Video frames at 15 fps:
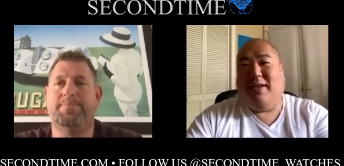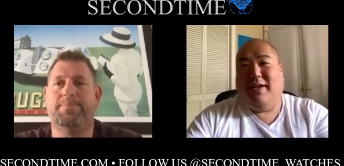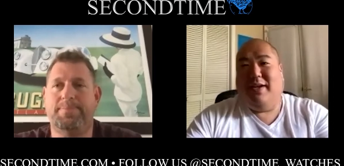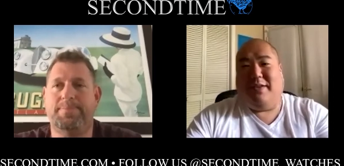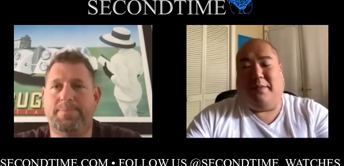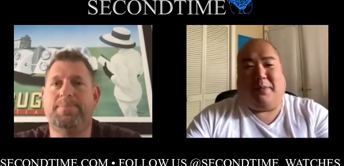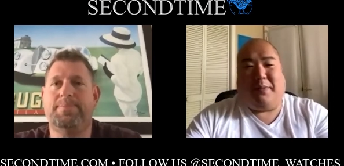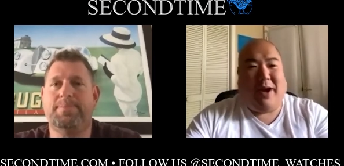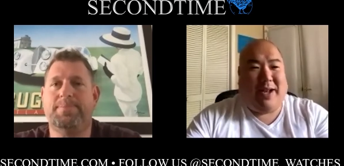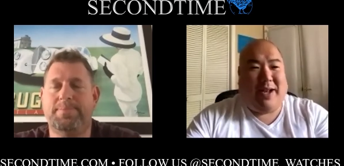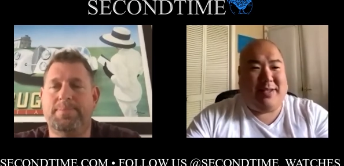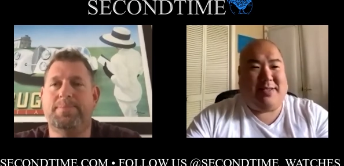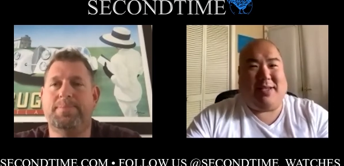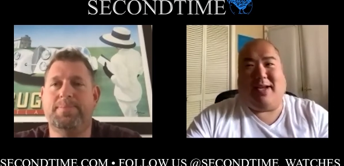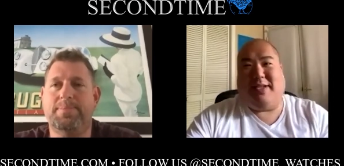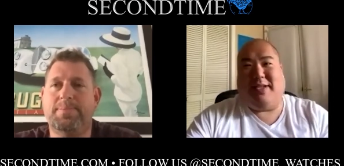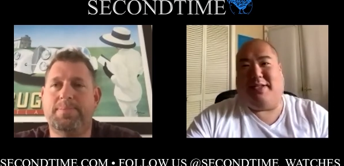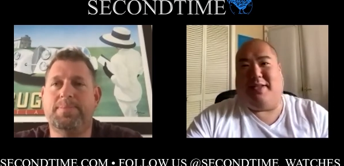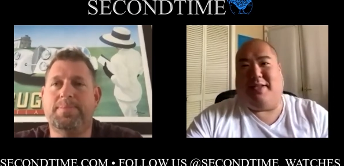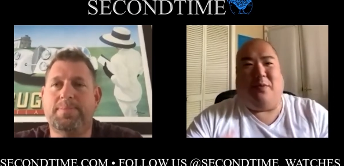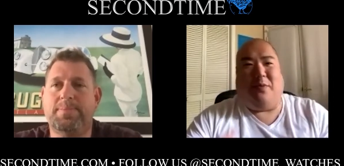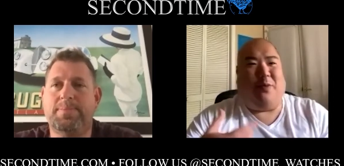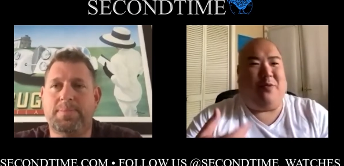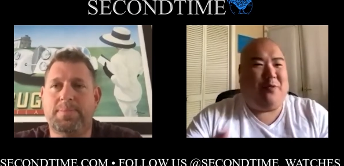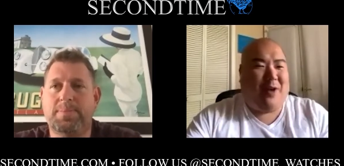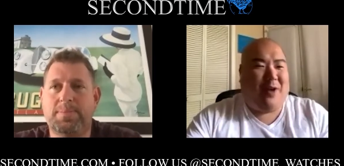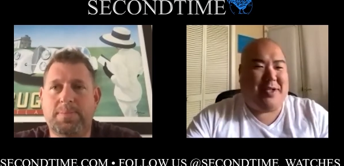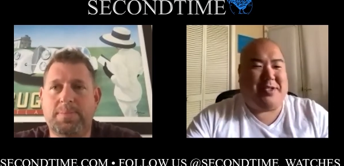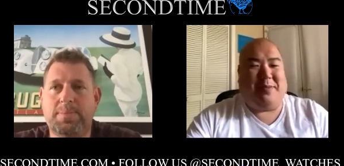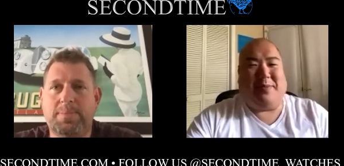Speaker 1: the brand sites and then
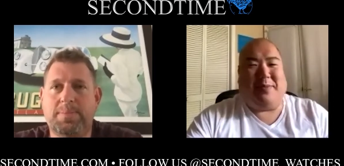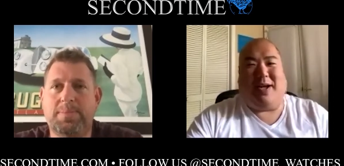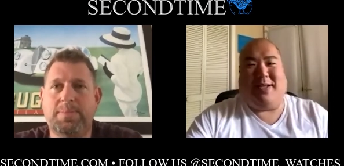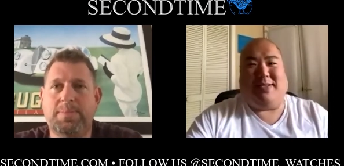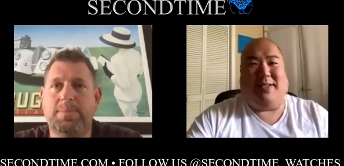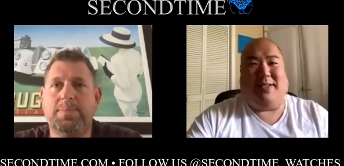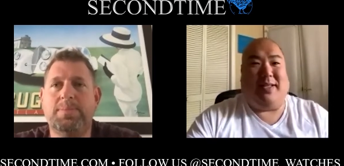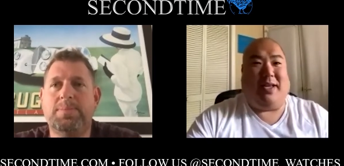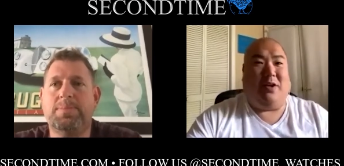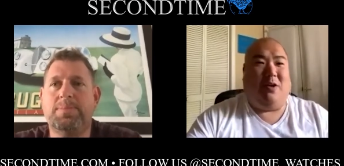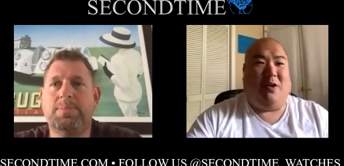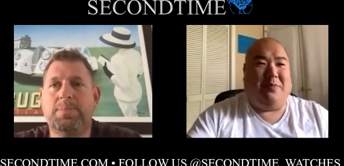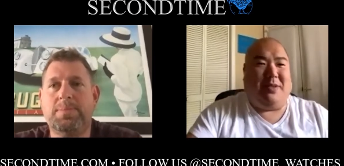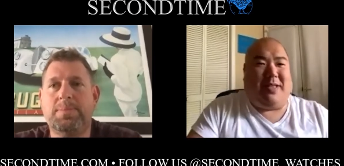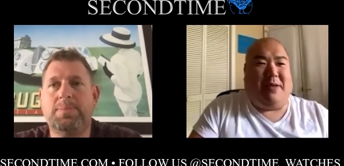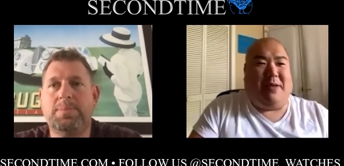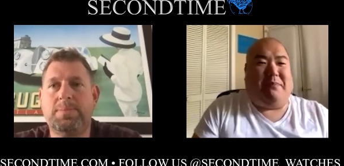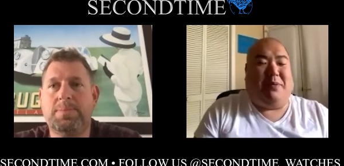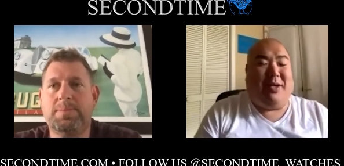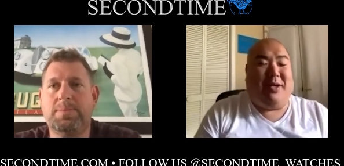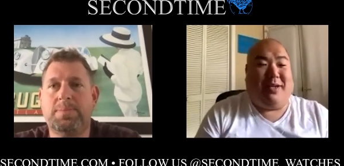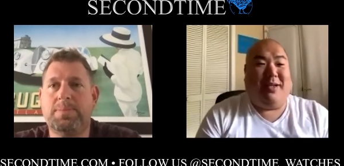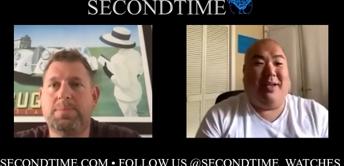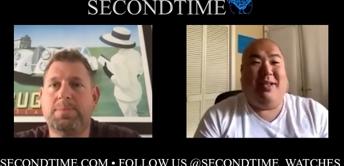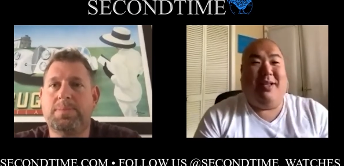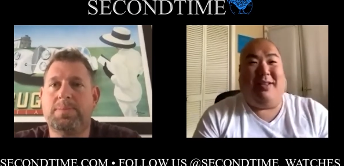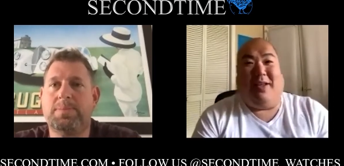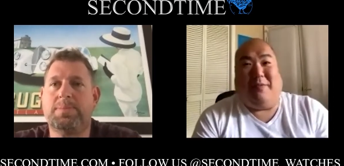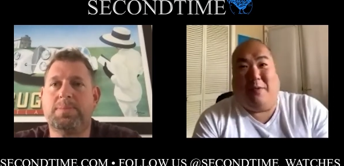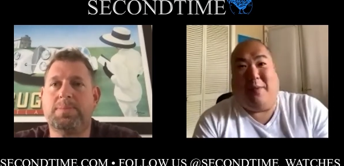refresh them constantly and hope that they put
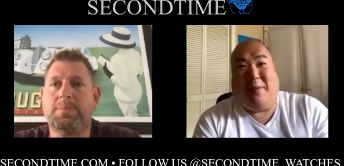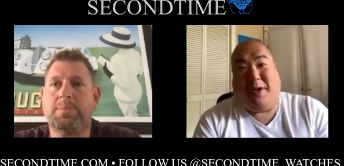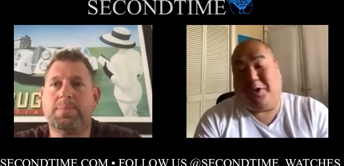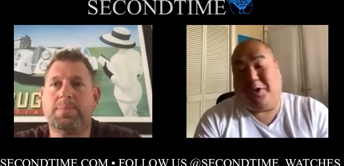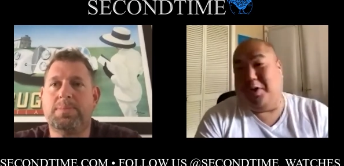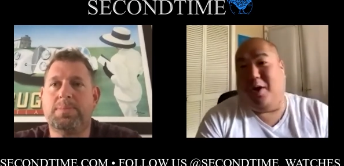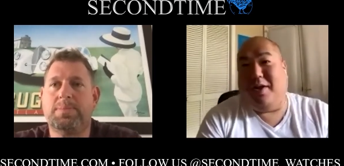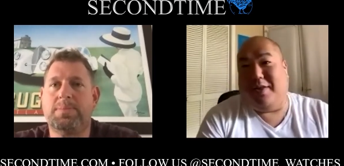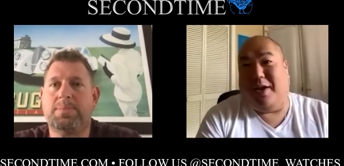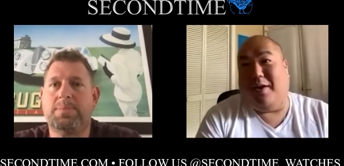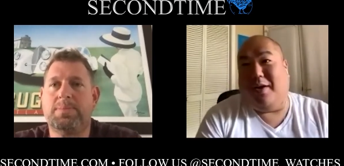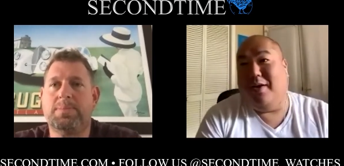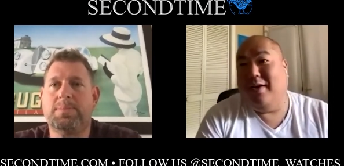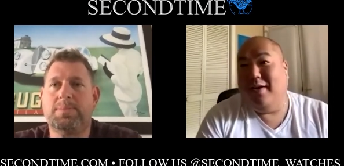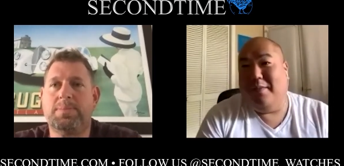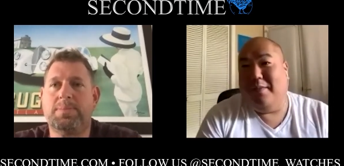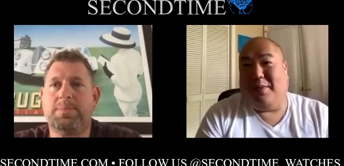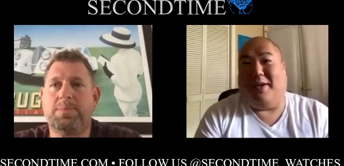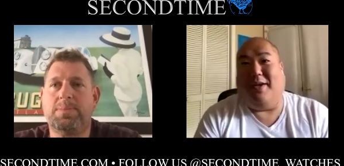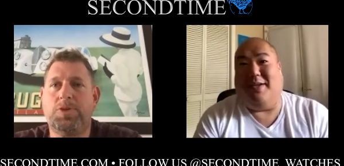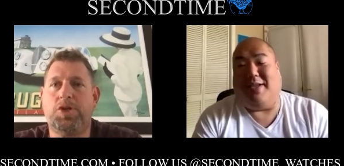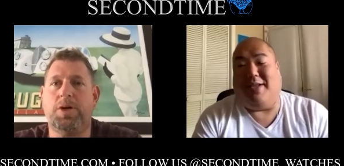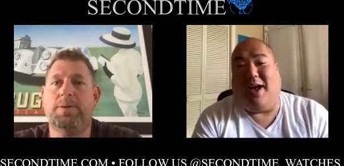the information on there because sure.